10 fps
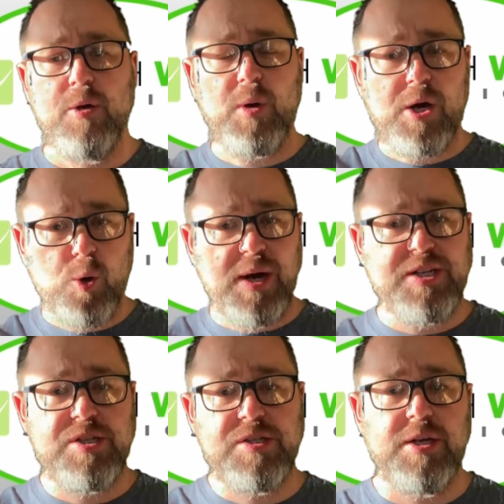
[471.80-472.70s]
what
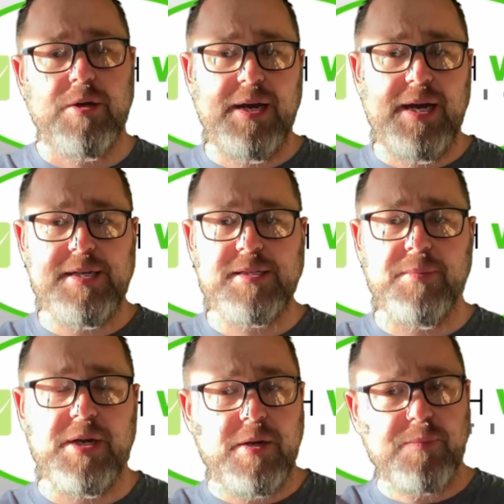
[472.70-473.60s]
questions are you going to ask them?
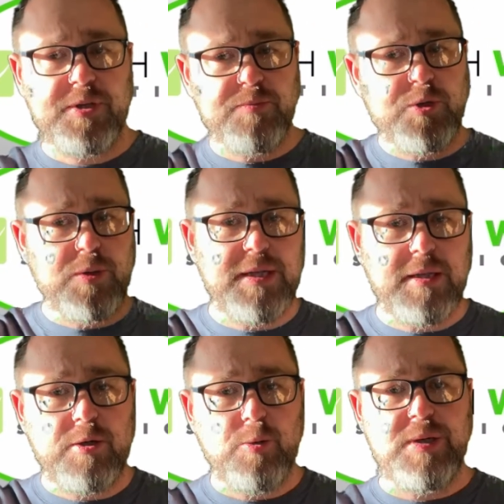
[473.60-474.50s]
Are you going to put them through a
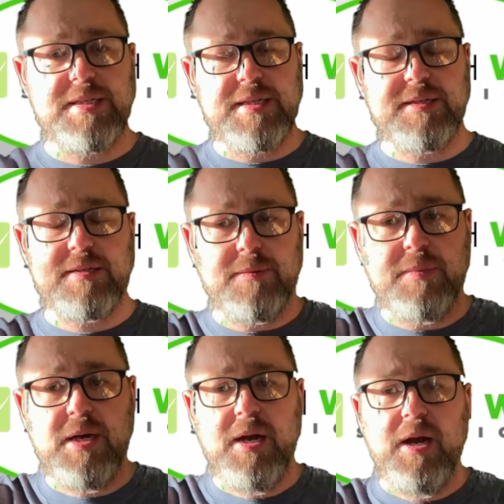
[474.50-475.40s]
little quiz system?
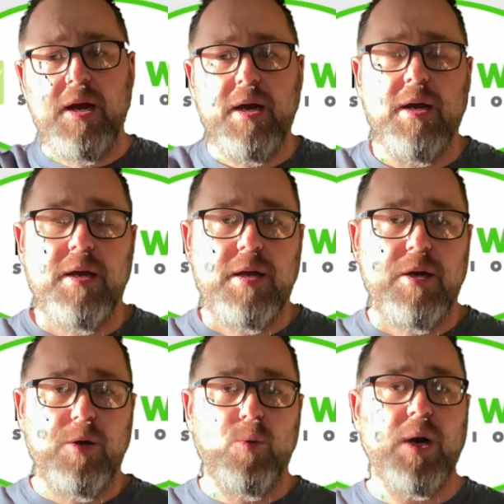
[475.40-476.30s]

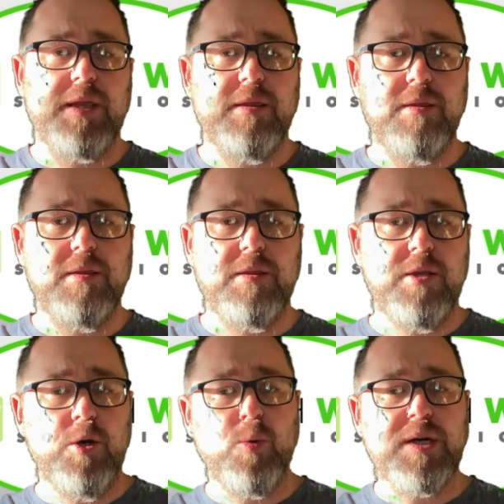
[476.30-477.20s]
What
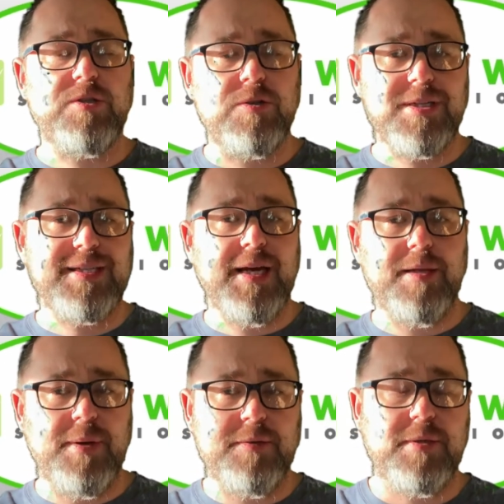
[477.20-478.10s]
do you want to understand
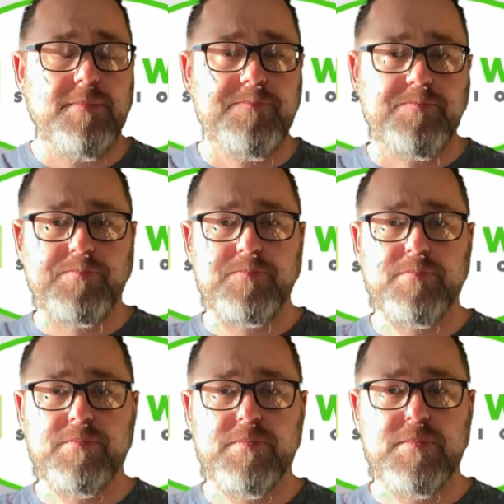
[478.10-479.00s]
about them?
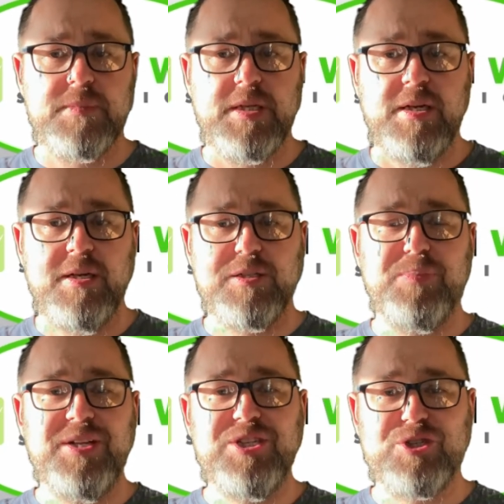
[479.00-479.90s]
So build